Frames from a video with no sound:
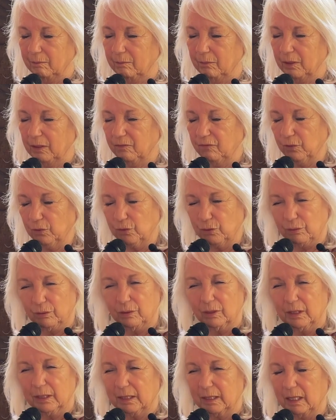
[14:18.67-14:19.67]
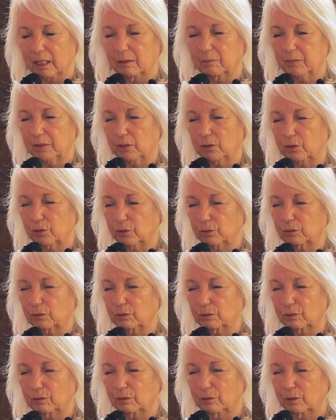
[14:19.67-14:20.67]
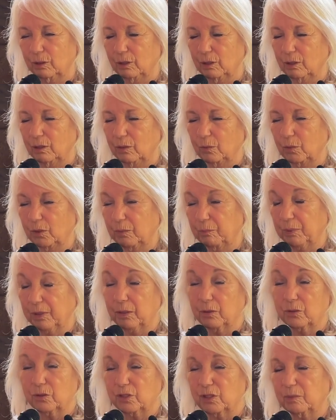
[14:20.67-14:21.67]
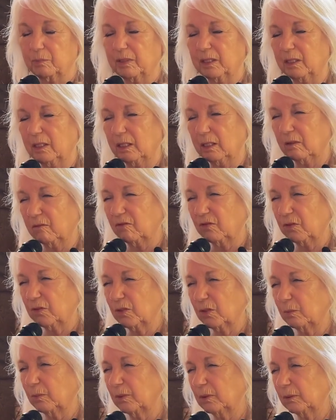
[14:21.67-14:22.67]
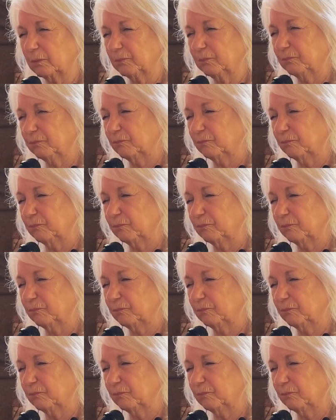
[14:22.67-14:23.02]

But if you truly come into what appears to be the invisible,